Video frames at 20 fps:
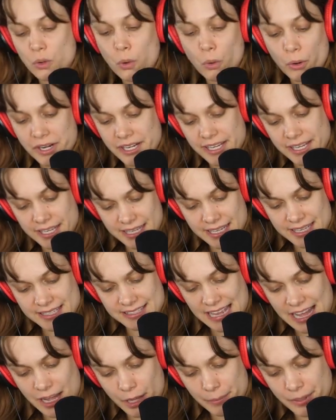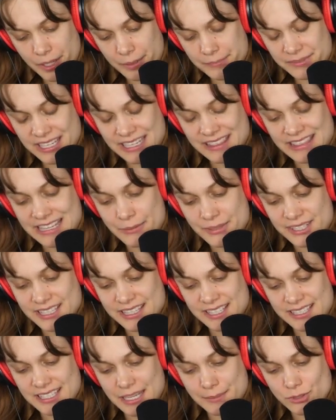recording his albums, and he was
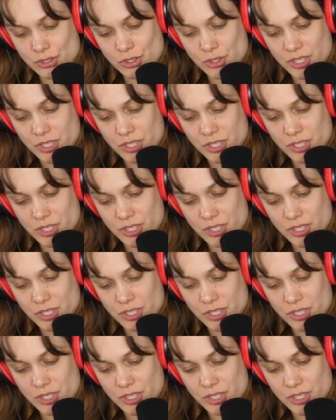in the same